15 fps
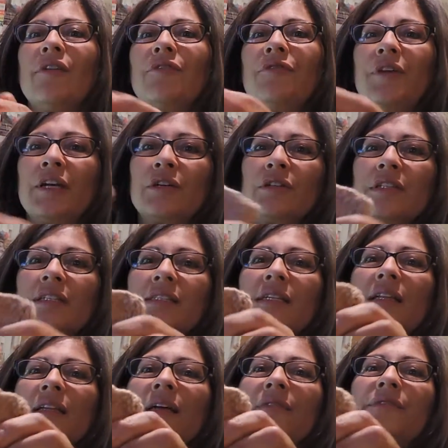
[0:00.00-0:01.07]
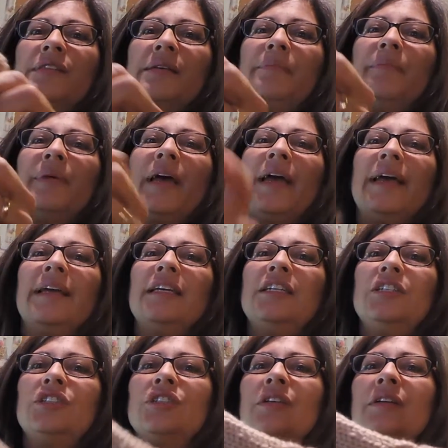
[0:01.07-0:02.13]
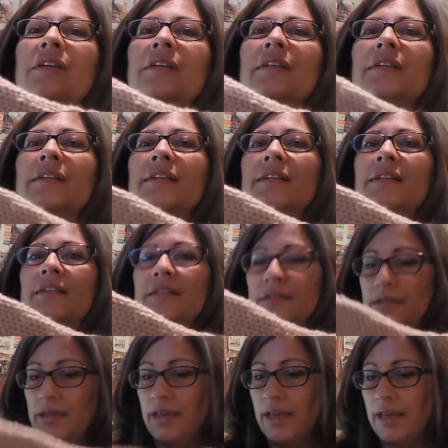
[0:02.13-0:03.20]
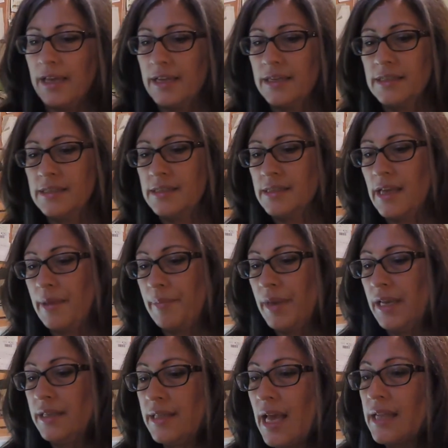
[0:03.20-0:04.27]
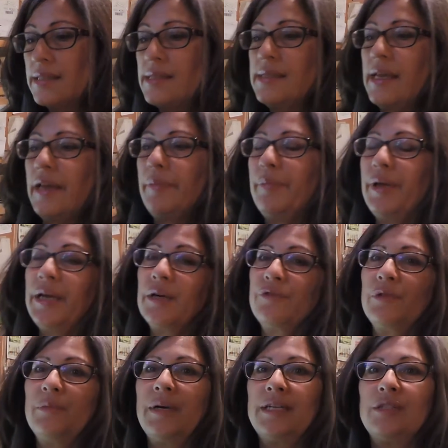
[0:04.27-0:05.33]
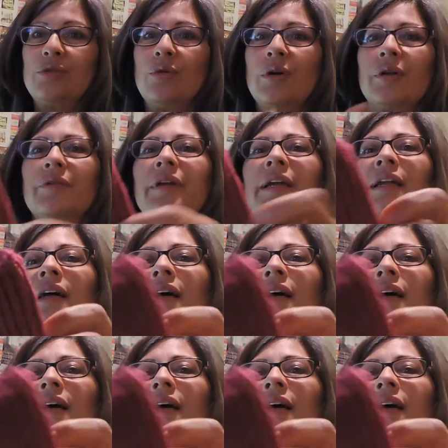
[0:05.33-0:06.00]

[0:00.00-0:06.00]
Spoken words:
of fingerless gloves in beige. And I made that same pair for my daughter in